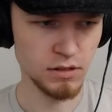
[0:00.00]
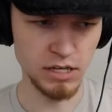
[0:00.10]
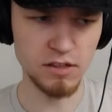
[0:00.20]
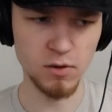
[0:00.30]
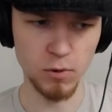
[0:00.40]

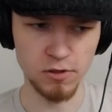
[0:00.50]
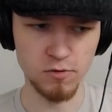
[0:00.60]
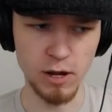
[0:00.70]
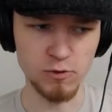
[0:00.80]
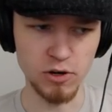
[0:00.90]
Easy one,
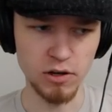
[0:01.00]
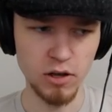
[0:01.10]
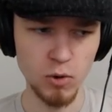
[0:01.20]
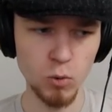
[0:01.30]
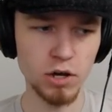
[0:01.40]
stranger.
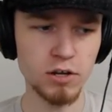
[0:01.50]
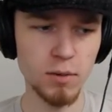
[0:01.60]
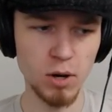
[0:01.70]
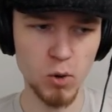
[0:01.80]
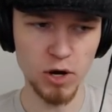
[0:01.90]
What
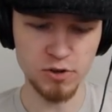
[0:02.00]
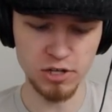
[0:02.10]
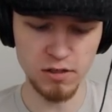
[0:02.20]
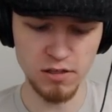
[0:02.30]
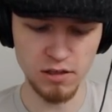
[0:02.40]
number
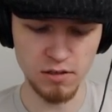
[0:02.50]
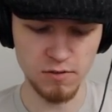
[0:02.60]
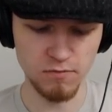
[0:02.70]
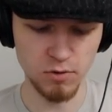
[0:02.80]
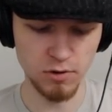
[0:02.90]
question is
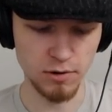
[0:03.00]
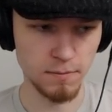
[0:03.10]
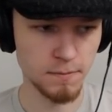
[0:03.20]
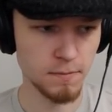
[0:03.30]
this? Four.